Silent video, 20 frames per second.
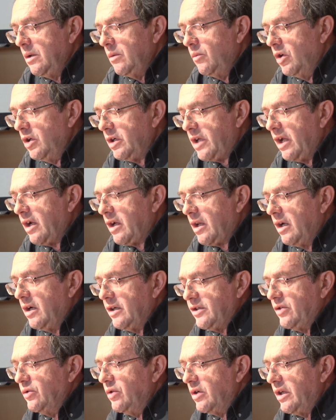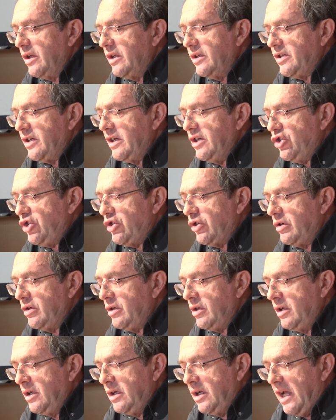Working class
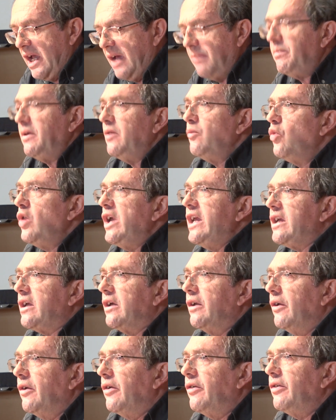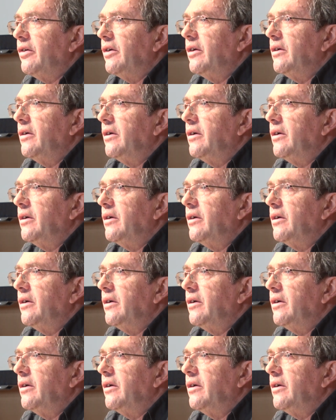organization had been weakened